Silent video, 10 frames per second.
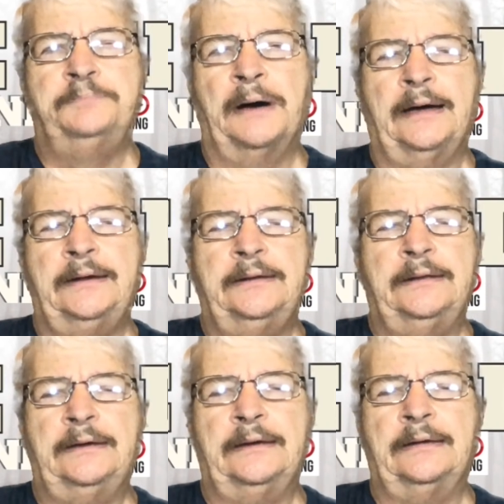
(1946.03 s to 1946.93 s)
But
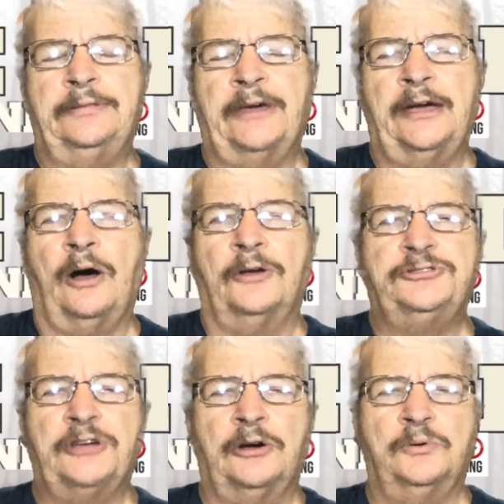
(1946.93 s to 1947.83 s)
they
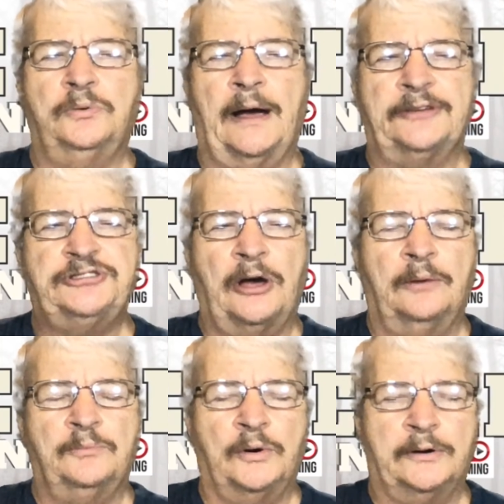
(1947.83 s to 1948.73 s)
also, I
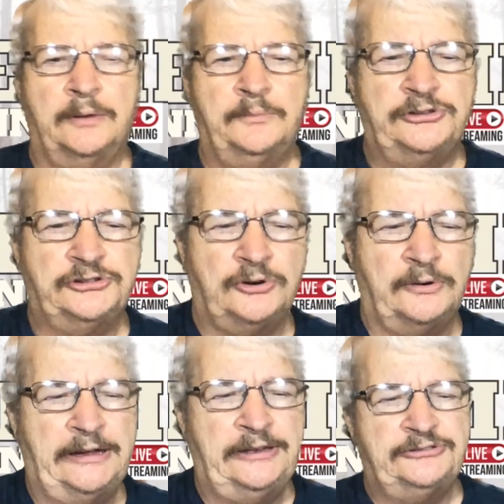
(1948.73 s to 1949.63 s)
saw them working with
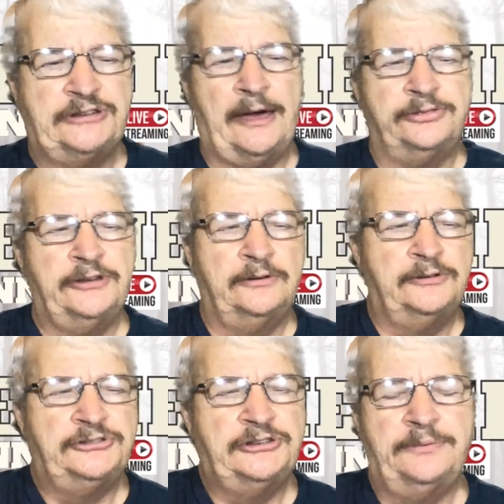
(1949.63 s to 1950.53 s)
screens out there
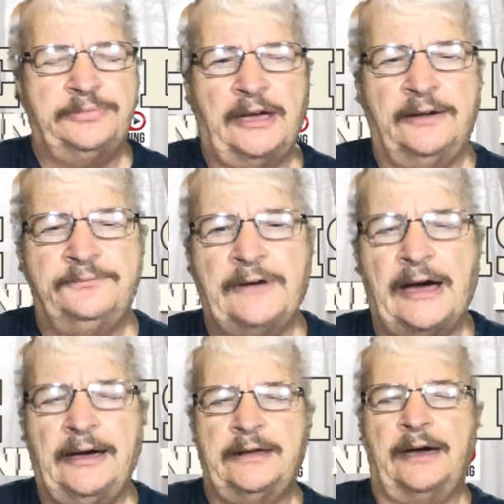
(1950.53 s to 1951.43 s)
to see if they can
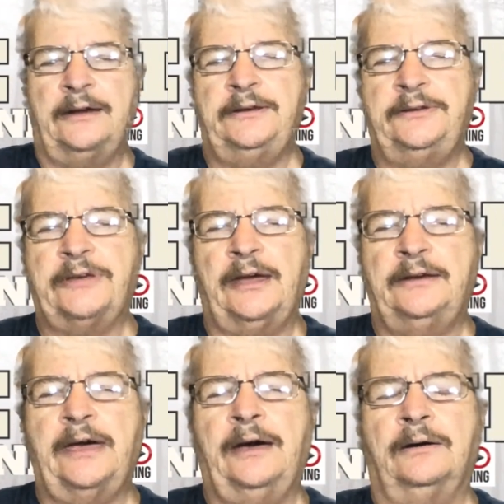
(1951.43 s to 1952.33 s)
find out
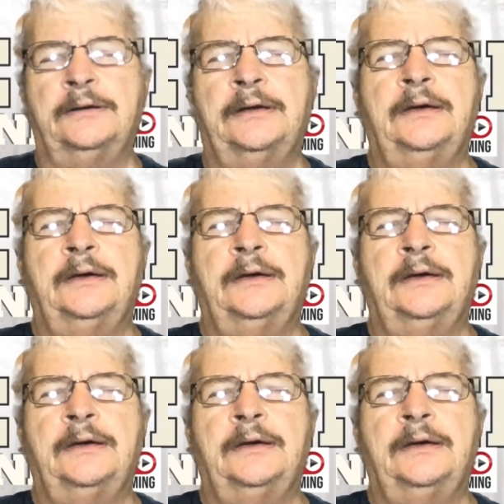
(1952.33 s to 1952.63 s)
anything. Now,